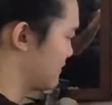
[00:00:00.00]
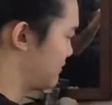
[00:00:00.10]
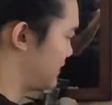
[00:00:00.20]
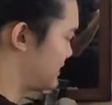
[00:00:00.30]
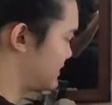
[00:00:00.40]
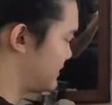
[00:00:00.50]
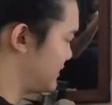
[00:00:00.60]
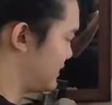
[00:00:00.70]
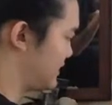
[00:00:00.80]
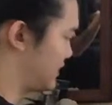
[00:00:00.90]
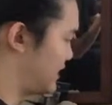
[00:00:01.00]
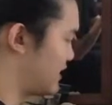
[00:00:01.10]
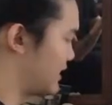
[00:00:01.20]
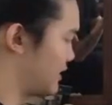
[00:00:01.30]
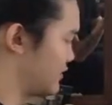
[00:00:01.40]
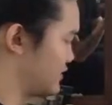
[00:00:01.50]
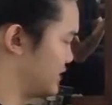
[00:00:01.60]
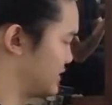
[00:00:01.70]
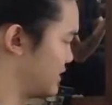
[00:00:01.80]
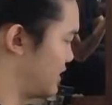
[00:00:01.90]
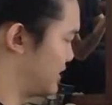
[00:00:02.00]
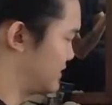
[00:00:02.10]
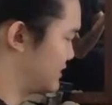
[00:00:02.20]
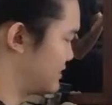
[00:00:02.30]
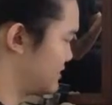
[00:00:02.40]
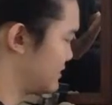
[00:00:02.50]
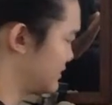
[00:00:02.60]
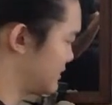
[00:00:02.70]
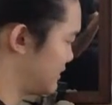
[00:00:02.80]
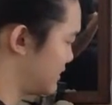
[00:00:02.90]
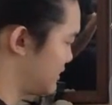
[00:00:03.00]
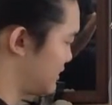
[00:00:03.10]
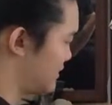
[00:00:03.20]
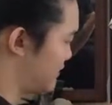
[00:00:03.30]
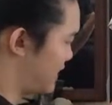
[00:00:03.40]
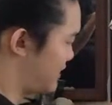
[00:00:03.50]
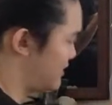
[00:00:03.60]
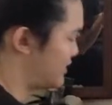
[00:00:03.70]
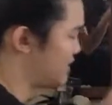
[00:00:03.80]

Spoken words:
plus the kinetic energy is constant, right?